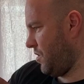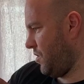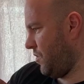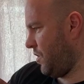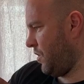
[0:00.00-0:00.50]

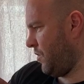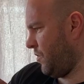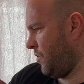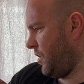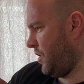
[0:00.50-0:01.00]

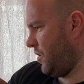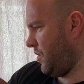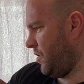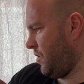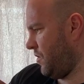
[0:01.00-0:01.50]
nylon
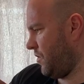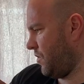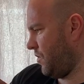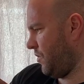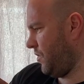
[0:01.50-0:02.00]
and
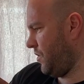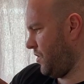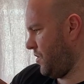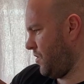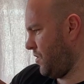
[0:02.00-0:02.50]

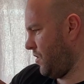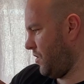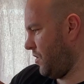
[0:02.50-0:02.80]
cotton,